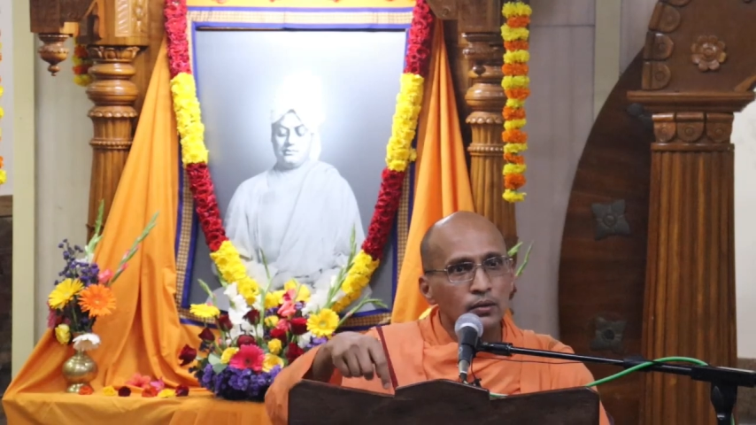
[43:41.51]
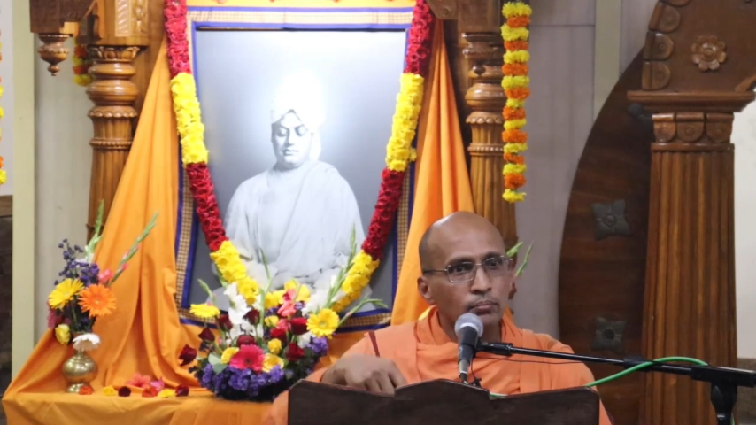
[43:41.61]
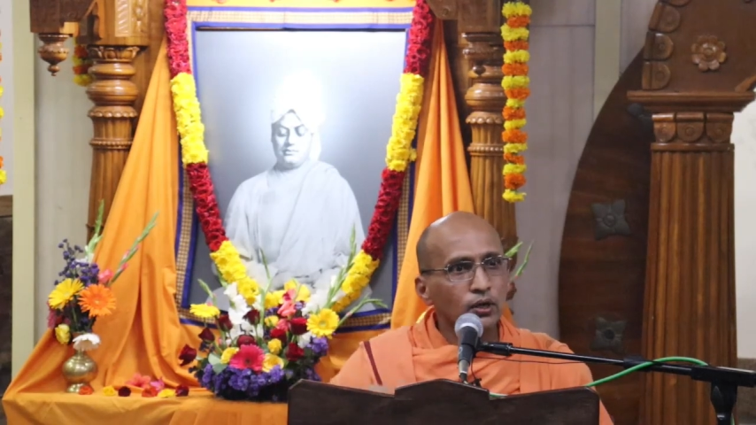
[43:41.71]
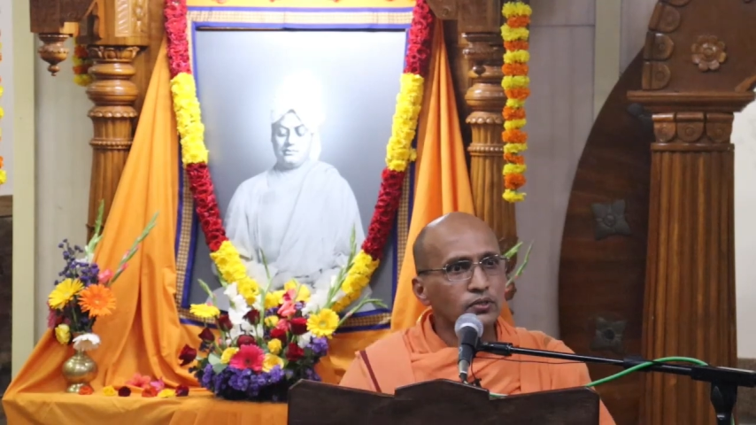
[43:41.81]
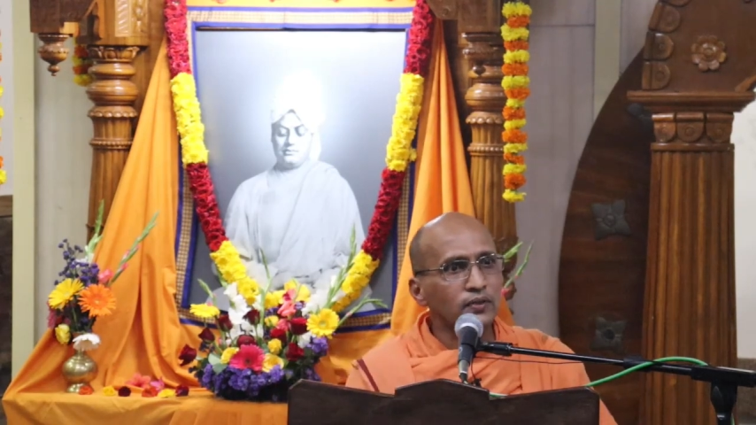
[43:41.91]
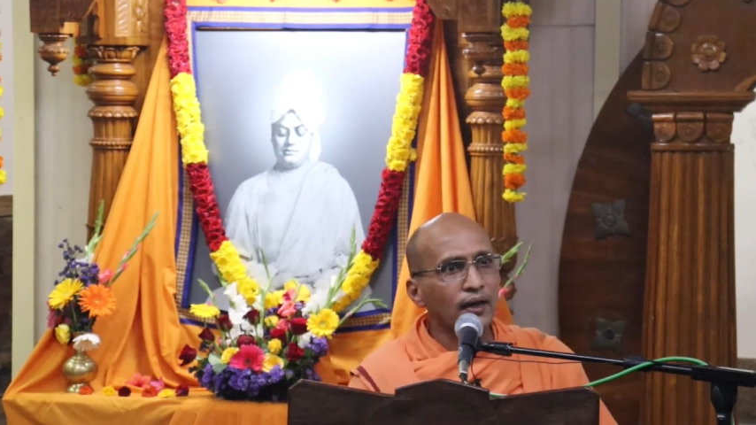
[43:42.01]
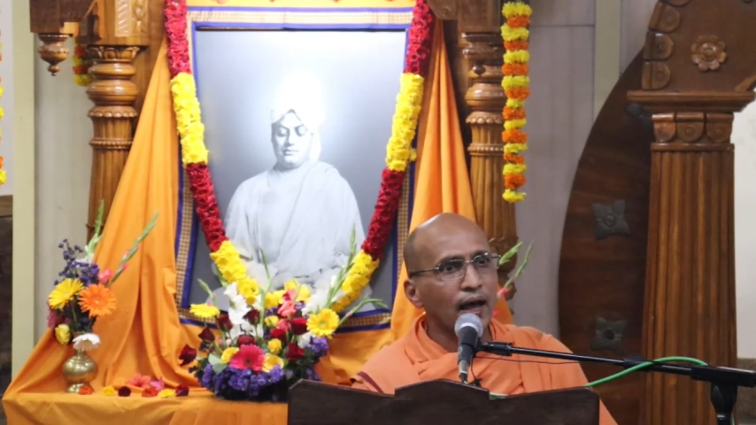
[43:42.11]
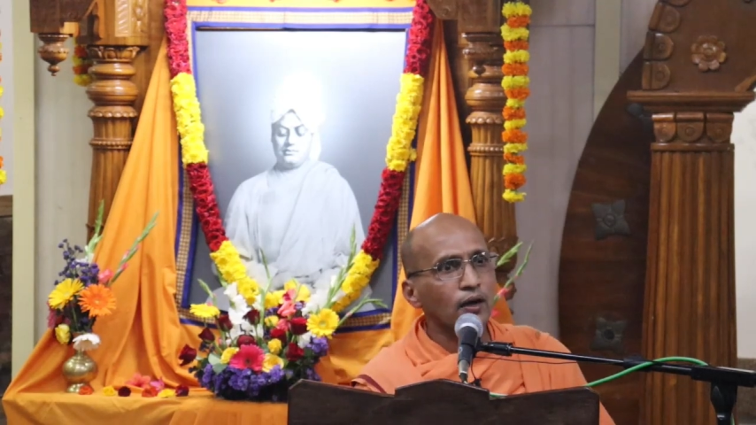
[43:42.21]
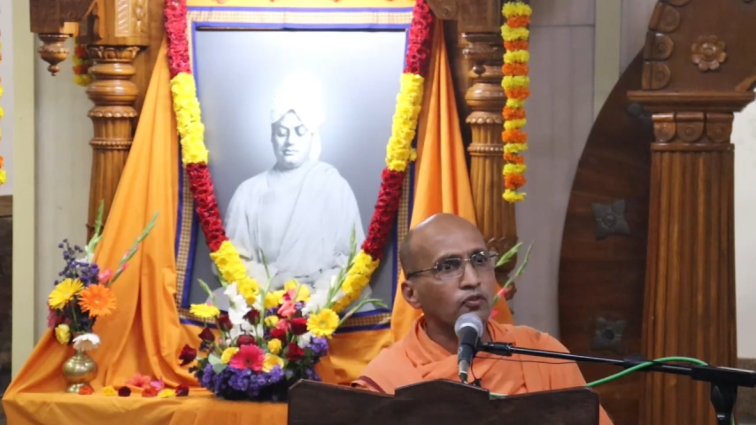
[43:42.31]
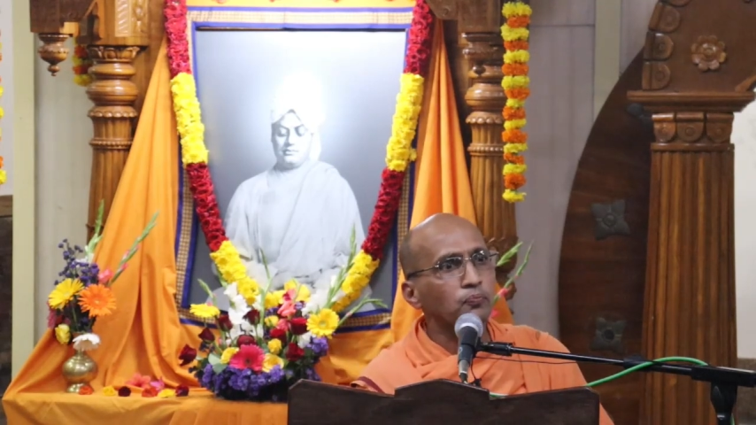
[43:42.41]
because of the
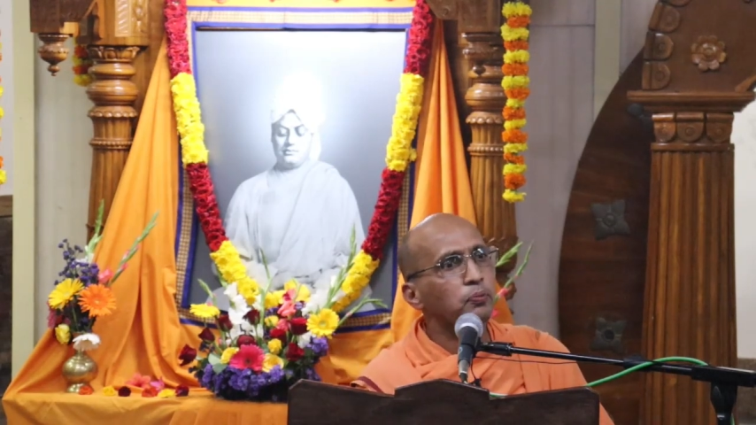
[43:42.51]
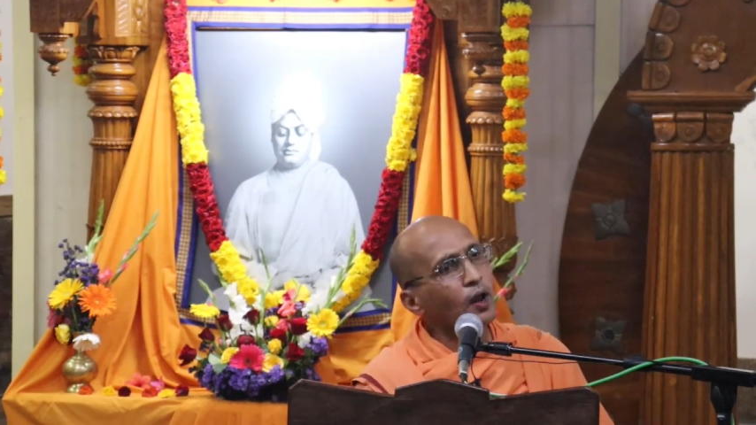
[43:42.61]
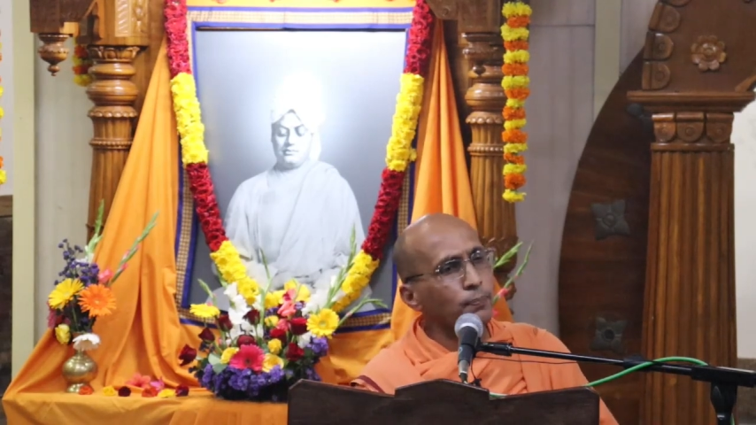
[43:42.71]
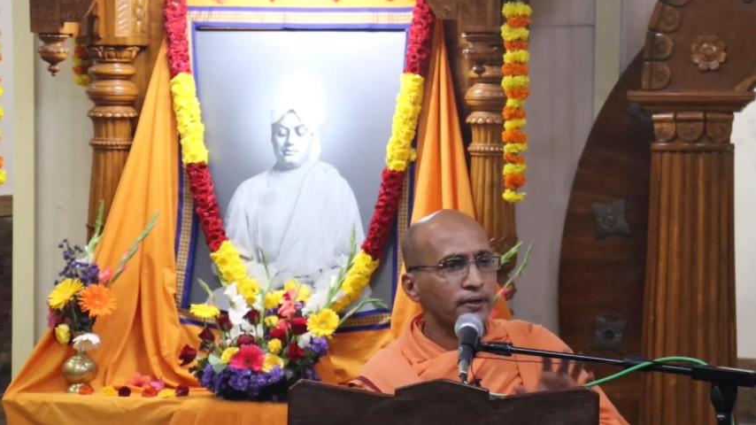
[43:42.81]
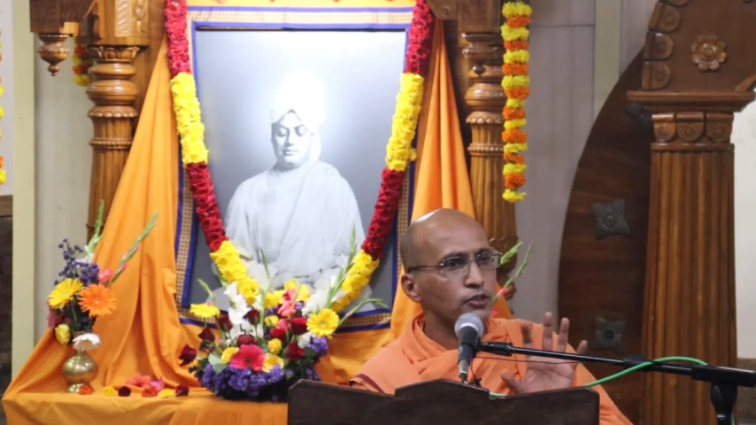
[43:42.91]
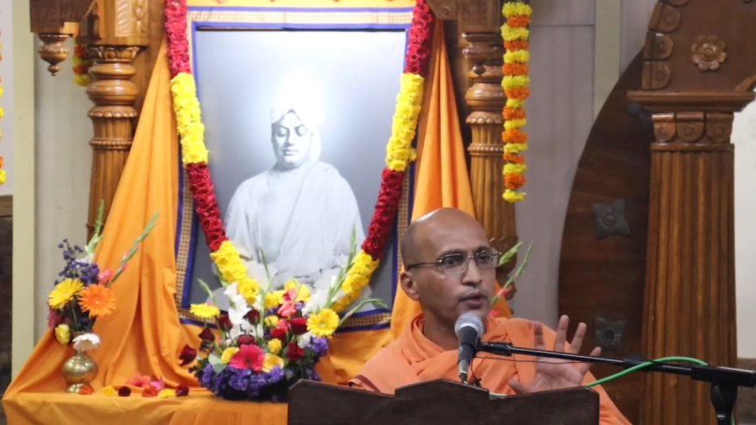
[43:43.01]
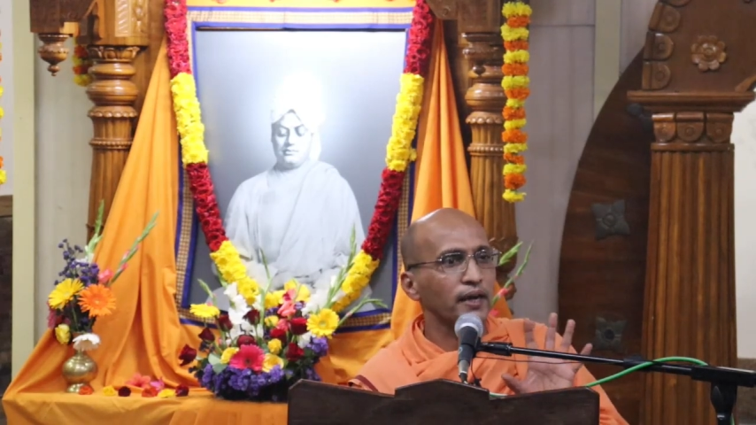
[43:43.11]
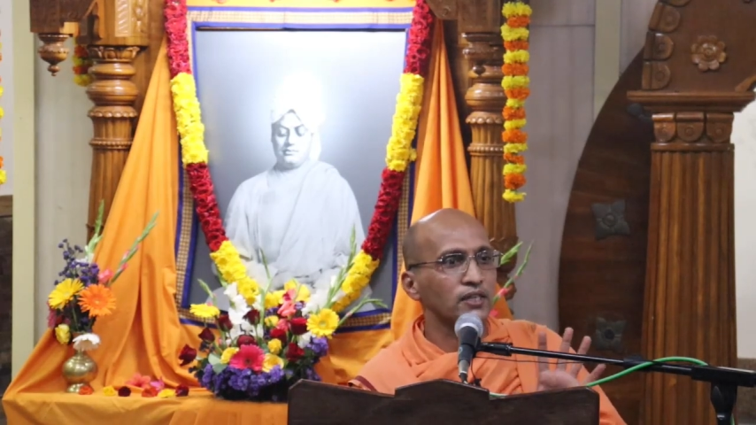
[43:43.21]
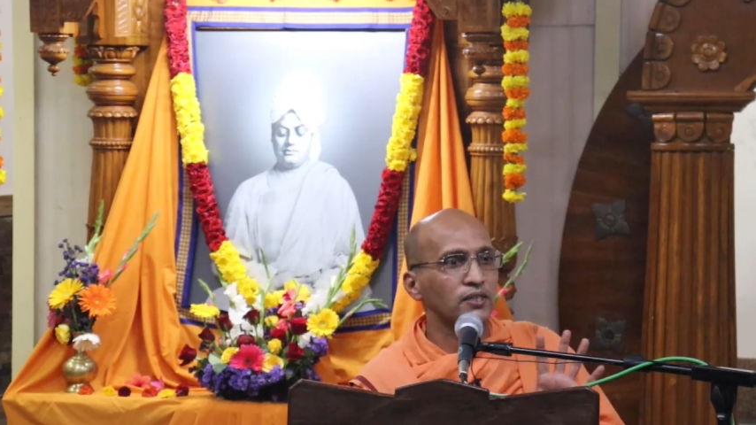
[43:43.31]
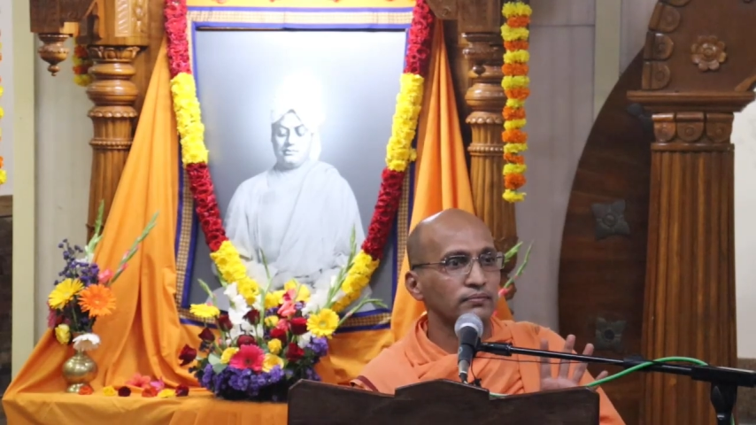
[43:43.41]
lack of proper
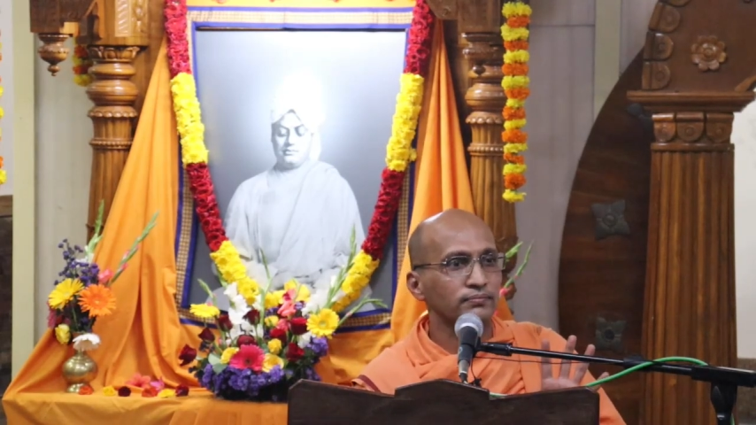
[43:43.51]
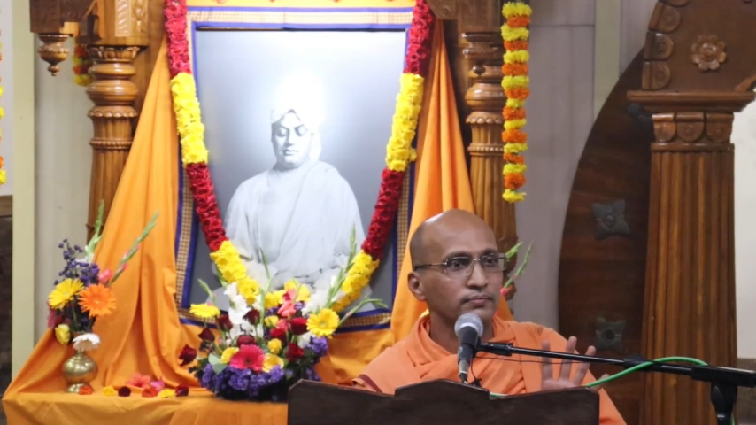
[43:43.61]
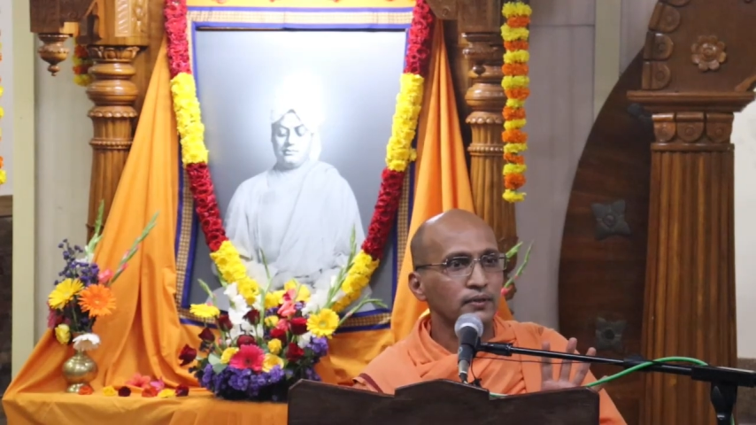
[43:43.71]
education,